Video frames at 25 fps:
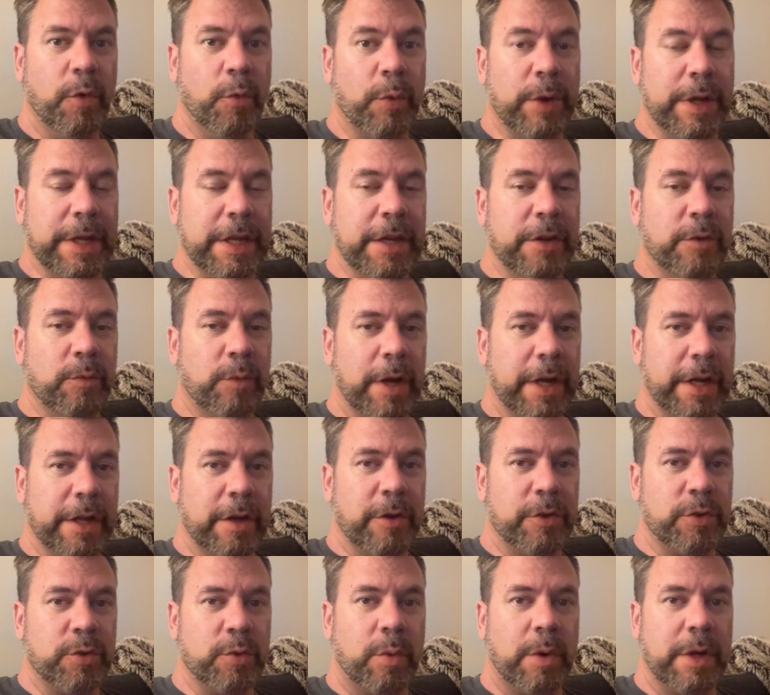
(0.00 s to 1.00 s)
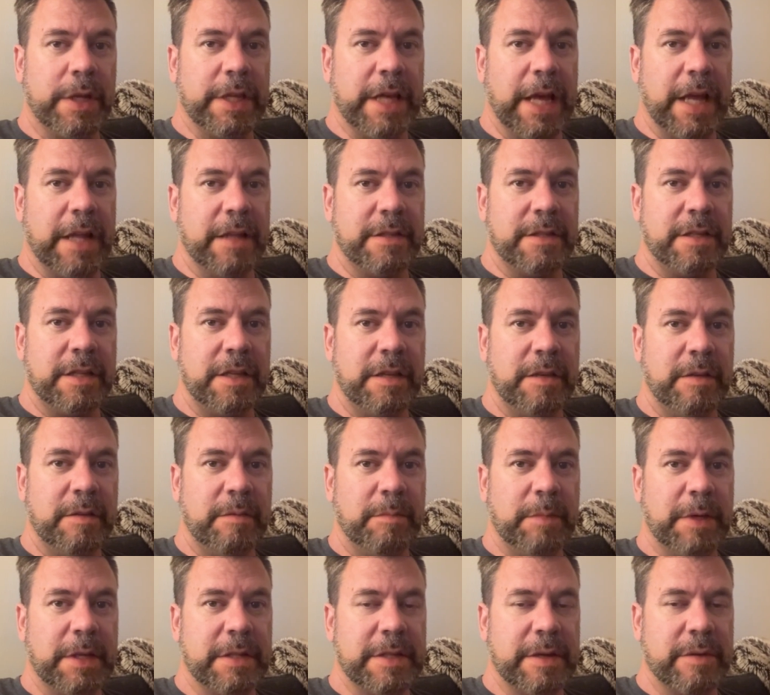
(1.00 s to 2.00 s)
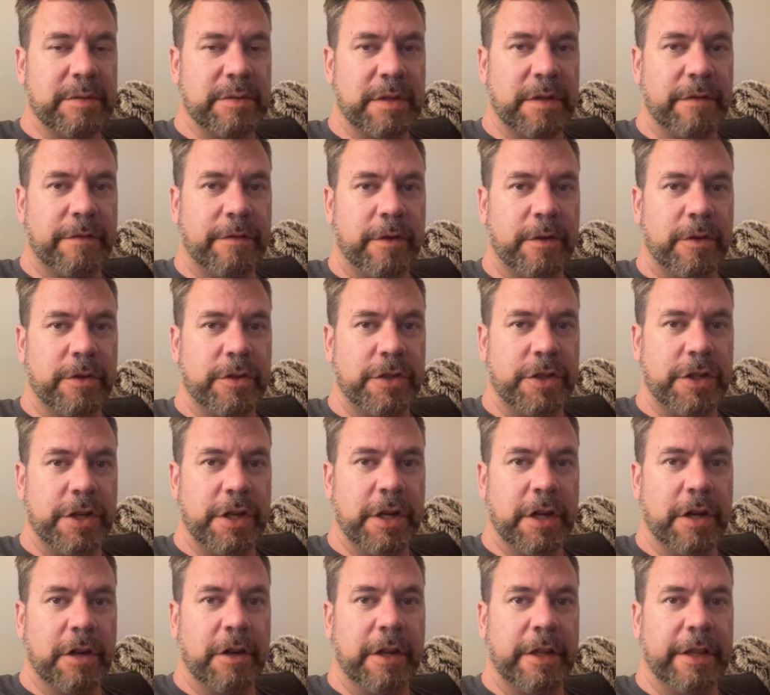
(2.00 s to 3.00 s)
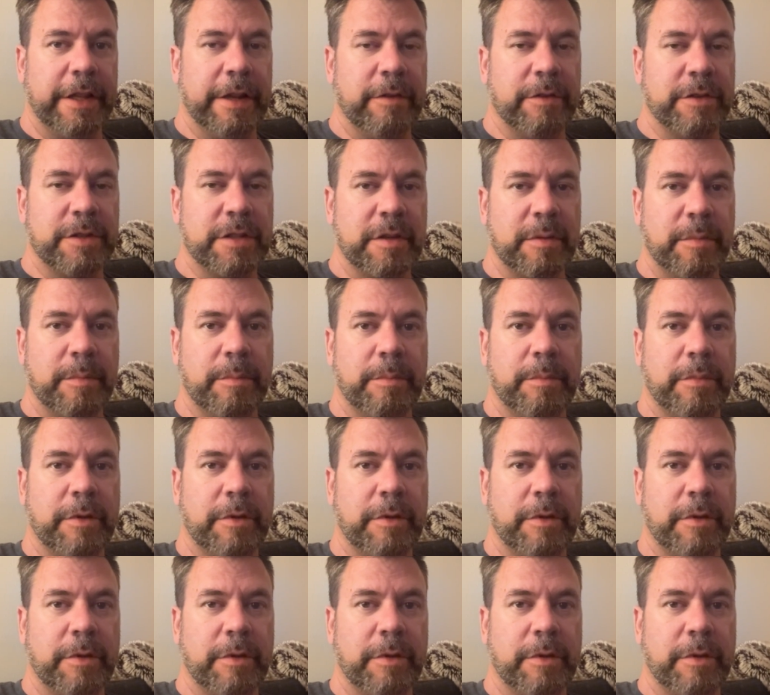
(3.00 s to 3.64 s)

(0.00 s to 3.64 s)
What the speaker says: We didn't want to go 2018 because that was the first year and there were some